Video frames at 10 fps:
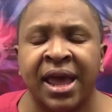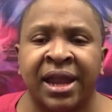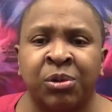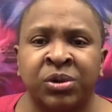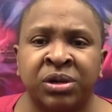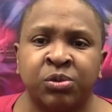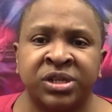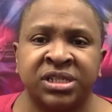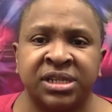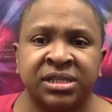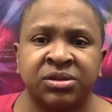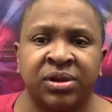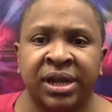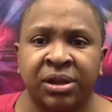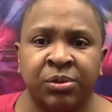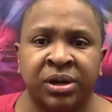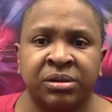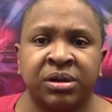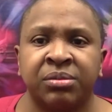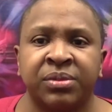And I wouldn't wish this on
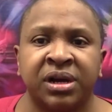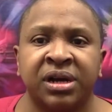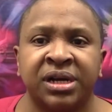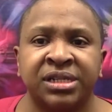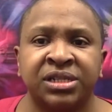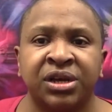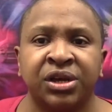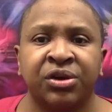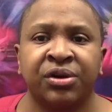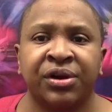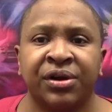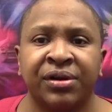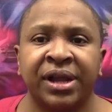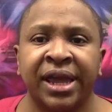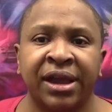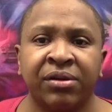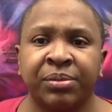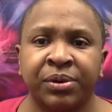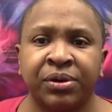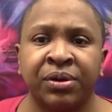anyone, because you're
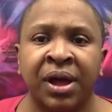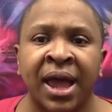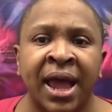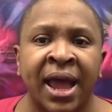irritable,